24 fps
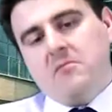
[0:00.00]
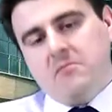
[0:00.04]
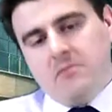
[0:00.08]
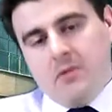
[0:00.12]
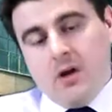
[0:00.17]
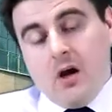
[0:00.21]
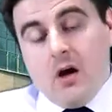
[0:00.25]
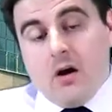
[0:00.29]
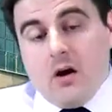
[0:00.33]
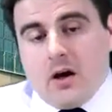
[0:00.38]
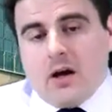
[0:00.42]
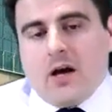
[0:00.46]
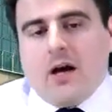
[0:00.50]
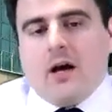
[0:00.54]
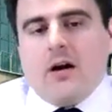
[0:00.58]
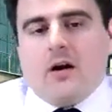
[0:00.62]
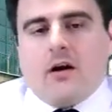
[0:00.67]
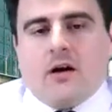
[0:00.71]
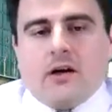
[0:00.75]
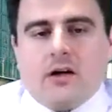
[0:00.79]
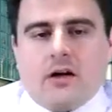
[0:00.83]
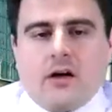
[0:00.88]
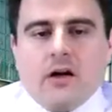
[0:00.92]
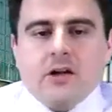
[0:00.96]
Yeah, okay,
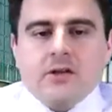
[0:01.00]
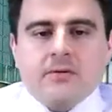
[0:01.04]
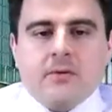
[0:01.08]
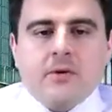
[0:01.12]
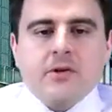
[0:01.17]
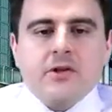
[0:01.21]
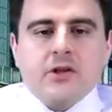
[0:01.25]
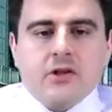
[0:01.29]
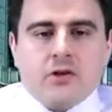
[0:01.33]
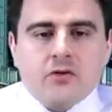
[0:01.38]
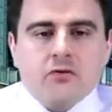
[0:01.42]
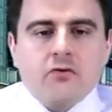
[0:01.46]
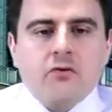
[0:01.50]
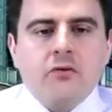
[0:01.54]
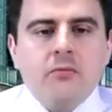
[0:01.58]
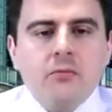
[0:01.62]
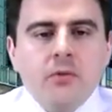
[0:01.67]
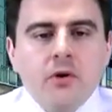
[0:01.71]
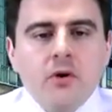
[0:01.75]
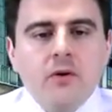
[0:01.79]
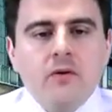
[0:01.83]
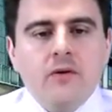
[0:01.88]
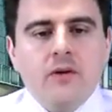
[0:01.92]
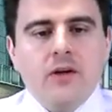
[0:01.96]
I suppose it could
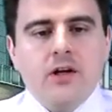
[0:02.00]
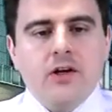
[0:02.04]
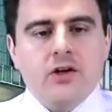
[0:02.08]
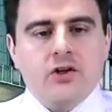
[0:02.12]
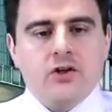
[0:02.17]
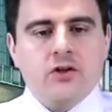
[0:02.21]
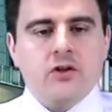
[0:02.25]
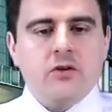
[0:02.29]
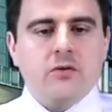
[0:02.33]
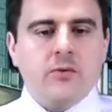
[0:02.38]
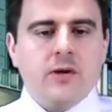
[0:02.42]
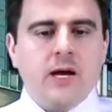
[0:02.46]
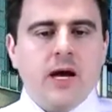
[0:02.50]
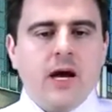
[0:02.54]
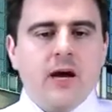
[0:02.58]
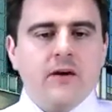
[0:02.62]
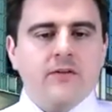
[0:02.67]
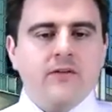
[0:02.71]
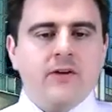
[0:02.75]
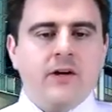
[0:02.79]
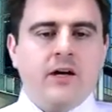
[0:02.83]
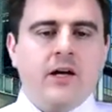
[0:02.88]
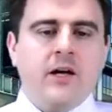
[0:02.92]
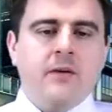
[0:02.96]
remove the issue that we
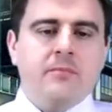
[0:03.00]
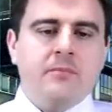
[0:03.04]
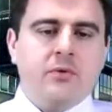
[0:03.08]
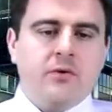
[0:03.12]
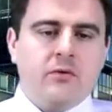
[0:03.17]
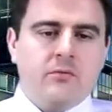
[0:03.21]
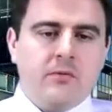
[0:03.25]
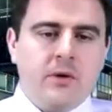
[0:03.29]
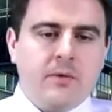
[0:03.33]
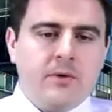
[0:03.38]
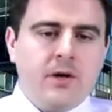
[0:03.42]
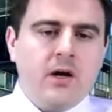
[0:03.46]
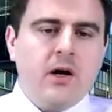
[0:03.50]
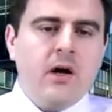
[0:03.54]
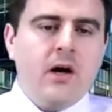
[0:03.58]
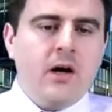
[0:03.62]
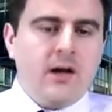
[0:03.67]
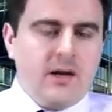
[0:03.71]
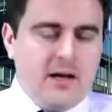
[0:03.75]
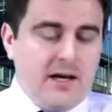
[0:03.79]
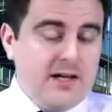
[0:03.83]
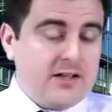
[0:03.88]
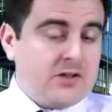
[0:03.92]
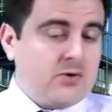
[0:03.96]
have here, but remember,
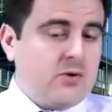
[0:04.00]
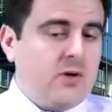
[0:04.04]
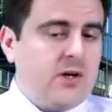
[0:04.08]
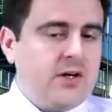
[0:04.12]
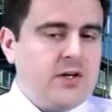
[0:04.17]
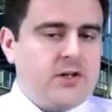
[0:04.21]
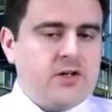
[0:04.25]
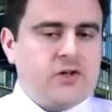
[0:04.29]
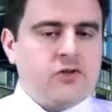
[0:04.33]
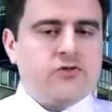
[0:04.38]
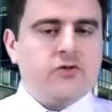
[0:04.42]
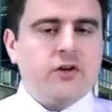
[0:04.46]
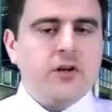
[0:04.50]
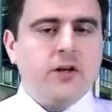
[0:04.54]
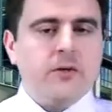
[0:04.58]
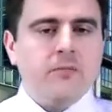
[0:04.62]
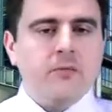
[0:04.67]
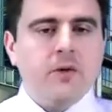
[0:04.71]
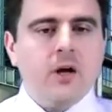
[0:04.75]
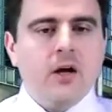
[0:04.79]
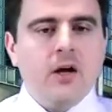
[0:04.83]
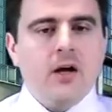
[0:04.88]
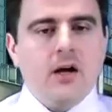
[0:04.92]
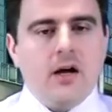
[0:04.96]
that is quite
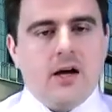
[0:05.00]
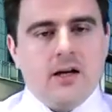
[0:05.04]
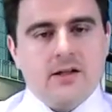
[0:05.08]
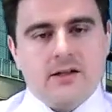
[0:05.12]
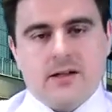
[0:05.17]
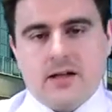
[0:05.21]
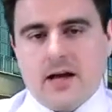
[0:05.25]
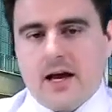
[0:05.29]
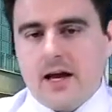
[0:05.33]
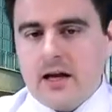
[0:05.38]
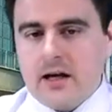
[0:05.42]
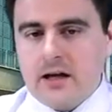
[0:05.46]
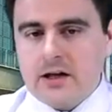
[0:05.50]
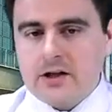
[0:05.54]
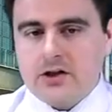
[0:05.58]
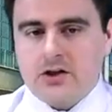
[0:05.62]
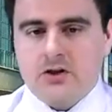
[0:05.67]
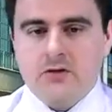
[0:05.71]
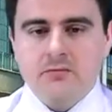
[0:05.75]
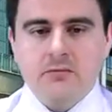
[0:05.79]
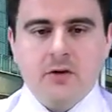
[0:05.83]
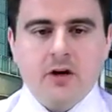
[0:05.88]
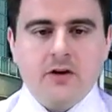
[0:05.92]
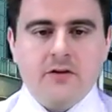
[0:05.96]
extreme. As an
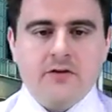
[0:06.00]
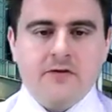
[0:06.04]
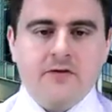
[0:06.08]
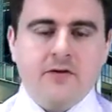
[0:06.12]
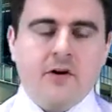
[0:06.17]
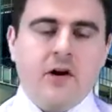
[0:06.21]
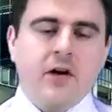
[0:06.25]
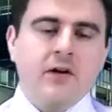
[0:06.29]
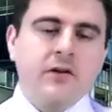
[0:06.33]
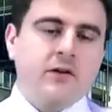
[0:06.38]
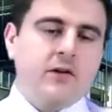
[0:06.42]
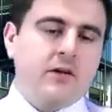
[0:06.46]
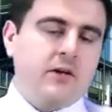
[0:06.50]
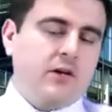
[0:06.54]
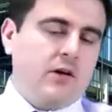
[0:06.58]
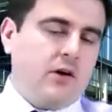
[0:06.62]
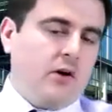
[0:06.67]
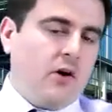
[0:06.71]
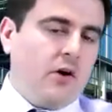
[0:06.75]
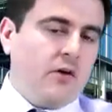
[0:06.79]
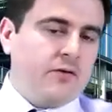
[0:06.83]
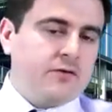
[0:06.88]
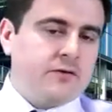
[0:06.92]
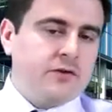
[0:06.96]
analyst, you might find that
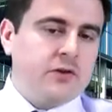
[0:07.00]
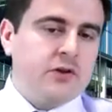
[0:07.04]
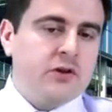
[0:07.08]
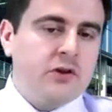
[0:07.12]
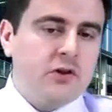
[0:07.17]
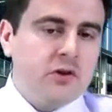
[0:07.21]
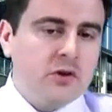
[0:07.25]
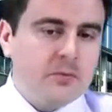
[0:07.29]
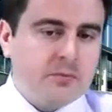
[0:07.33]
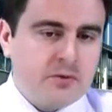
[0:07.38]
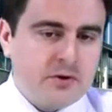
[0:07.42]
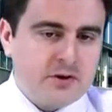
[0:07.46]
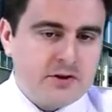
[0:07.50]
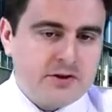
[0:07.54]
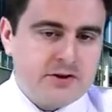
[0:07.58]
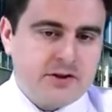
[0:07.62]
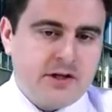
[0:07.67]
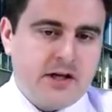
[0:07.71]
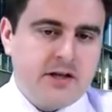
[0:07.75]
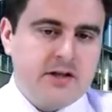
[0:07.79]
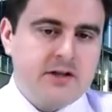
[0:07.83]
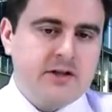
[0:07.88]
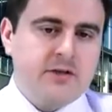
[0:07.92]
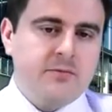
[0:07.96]
often you're
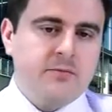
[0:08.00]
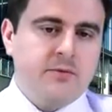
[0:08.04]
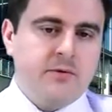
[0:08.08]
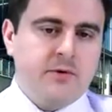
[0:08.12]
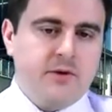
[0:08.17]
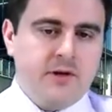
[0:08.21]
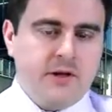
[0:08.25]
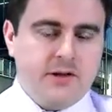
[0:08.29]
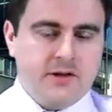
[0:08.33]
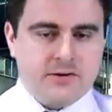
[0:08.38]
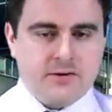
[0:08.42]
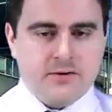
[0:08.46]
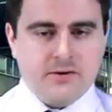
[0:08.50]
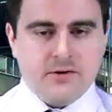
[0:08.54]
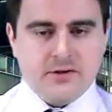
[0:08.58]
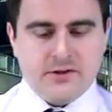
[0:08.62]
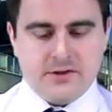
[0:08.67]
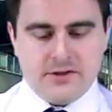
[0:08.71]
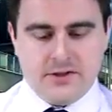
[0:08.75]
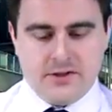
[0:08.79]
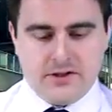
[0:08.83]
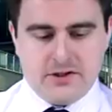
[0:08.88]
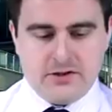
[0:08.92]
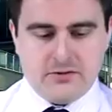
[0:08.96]
presented with these sort of
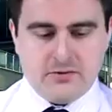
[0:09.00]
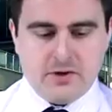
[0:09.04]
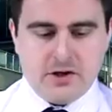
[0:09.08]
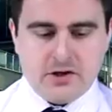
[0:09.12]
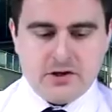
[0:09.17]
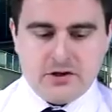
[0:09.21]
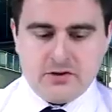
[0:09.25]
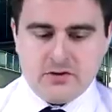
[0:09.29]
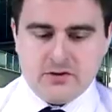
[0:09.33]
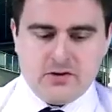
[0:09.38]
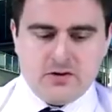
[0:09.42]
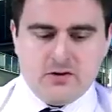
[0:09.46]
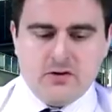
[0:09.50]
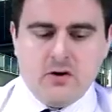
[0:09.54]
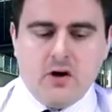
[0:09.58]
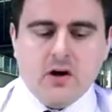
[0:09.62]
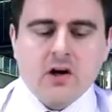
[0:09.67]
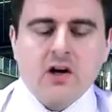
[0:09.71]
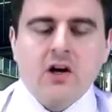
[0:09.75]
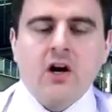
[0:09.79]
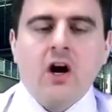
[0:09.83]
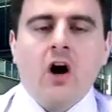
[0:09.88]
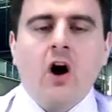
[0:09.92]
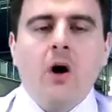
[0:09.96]
situations, so it's not
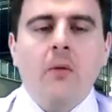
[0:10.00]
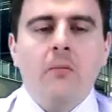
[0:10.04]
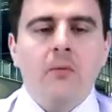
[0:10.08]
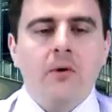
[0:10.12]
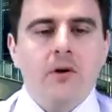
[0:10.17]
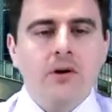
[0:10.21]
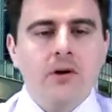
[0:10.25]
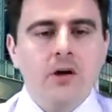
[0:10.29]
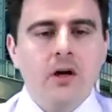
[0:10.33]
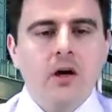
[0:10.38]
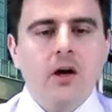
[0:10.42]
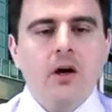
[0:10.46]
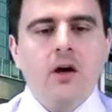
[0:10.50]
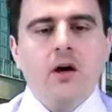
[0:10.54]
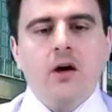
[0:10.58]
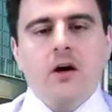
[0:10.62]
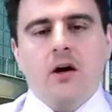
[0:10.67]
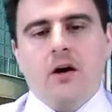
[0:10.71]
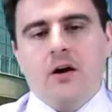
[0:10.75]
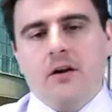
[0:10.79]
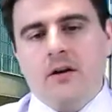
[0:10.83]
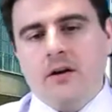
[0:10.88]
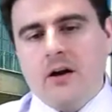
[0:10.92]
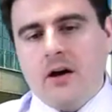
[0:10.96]
uncommon,
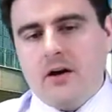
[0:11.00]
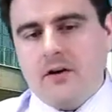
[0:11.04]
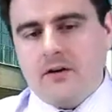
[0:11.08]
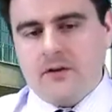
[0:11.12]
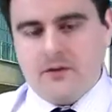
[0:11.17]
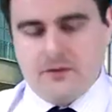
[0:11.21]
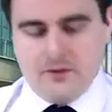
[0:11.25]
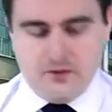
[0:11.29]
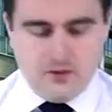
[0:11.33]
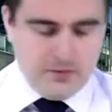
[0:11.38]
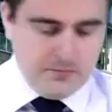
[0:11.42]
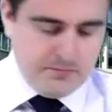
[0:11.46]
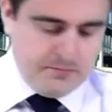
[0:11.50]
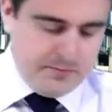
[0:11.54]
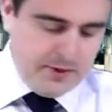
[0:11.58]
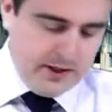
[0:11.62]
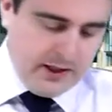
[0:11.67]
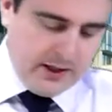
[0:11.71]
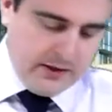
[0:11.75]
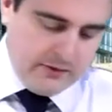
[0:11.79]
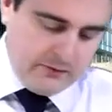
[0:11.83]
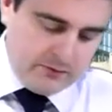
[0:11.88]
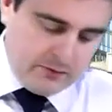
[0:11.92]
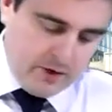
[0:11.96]
and therefore
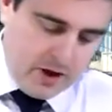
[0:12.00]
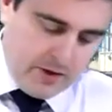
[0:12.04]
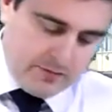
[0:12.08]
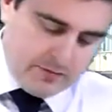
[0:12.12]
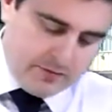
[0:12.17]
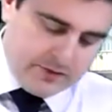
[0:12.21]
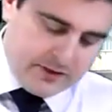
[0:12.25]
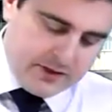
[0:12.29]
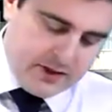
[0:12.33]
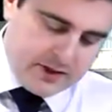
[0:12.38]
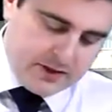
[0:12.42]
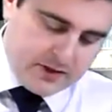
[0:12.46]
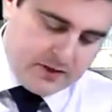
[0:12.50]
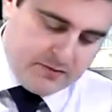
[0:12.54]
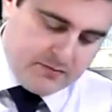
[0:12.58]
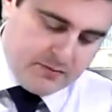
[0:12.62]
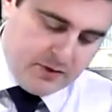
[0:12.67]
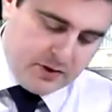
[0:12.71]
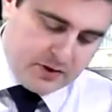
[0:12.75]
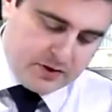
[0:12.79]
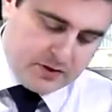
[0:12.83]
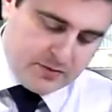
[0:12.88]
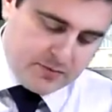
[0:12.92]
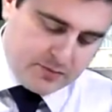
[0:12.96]
B represents the
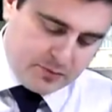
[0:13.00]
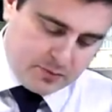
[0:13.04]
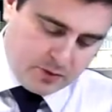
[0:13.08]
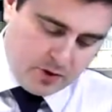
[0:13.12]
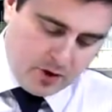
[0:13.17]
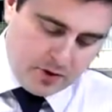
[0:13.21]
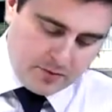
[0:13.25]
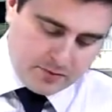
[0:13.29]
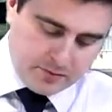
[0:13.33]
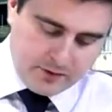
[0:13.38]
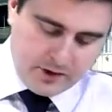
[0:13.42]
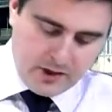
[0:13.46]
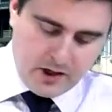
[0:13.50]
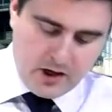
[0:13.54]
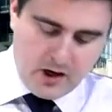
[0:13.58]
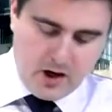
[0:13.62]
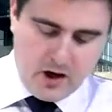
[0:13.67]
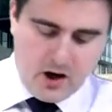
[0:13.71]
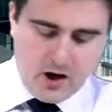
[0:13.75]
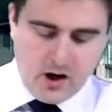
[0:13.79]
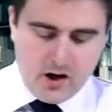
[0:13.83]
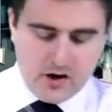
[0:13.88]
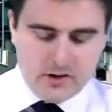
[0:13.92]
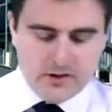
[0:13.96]
most appropriate
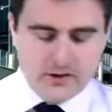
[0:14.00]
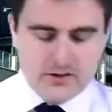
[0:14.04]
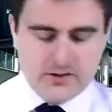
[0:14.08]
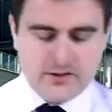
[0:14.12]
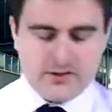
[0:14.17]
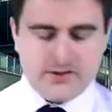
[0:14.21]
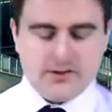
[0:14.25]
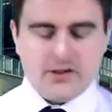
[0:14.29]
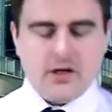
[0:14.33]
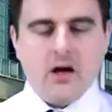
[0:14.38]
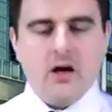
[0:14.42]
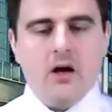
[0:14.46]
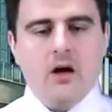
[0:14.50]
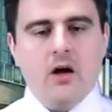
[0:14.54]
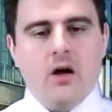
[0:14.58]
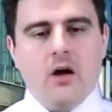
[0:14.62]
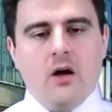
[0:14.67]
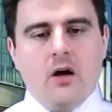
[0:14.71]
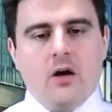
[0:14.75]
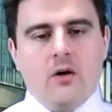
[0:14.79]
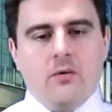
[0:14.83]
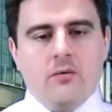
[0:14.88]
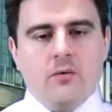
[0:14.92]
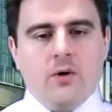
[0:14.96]
answer,
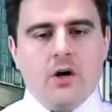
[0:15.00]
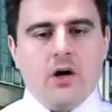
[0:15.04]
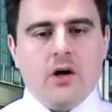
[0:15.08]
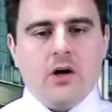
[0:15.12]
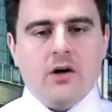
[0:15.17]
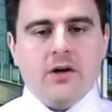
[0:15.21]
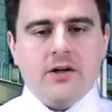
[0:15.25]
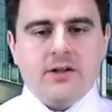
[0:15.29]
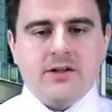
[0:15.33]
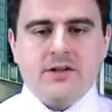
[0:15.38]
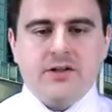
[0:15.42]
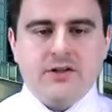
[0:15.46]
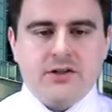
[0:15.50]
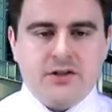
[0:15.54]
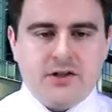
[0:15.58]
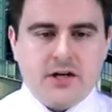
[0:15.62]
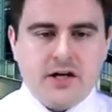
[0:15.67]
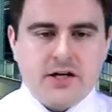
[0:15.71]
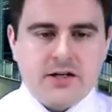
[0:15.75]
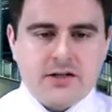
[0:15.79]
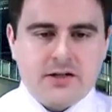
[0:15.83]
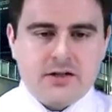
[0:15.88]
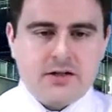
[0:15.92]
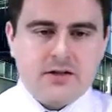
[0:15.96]
where he
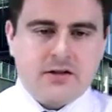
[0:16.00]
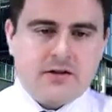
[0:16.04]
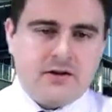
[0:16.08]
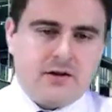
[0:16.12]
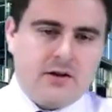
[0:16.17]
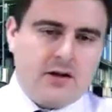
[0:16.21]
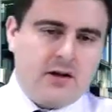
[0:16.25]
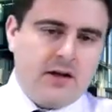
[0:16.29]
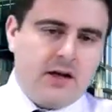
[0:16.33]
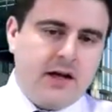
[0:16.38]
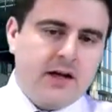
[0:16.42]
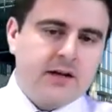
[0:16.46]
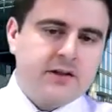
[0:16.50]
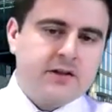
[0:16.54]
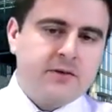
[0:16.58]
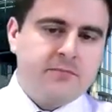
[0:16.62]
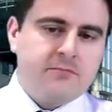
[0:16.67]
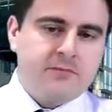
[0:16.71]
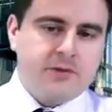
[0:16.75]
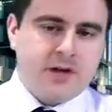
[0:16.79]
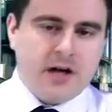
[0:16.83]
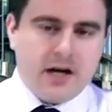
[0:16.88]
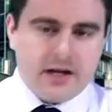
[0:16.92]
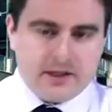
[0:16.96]
suggests that it is
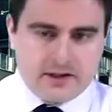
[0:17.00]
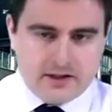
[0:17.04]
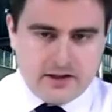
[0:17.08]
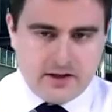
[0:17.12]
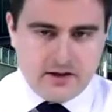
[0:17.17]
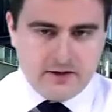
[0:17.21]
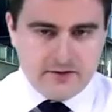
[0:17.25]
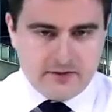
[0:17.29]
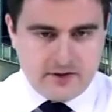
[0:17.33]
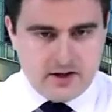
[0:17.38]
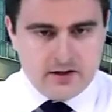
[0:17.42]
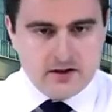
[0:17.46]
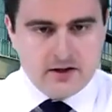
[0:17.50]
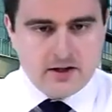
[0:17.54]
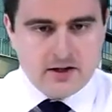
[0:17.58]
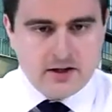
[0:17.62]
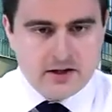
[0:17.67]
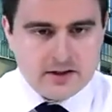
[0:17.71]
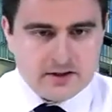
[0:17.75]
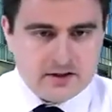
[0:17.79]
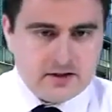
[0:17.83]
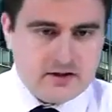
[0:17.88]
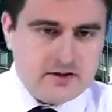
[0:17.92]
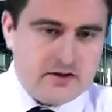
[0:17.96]
objective and that
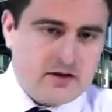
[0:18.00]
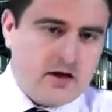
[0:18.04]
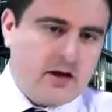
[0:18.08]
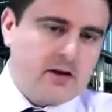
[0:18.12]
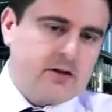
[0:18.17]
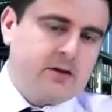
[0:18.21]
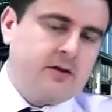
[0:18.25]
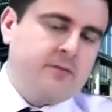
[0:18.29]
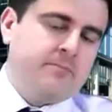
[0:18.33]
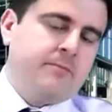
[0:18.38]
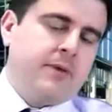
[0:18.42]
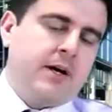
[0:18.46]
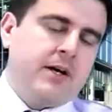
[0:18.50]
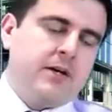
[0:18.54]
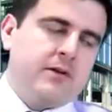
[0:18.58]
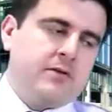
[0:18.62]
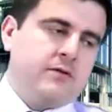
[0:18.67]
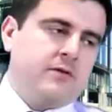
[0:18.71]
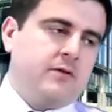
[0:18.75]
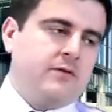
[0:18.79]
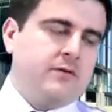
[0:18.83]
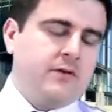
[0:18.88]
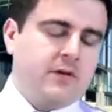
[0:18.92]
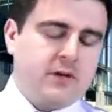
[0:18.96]
it is conducted
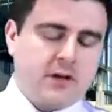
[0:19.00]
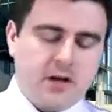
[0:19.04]
based off the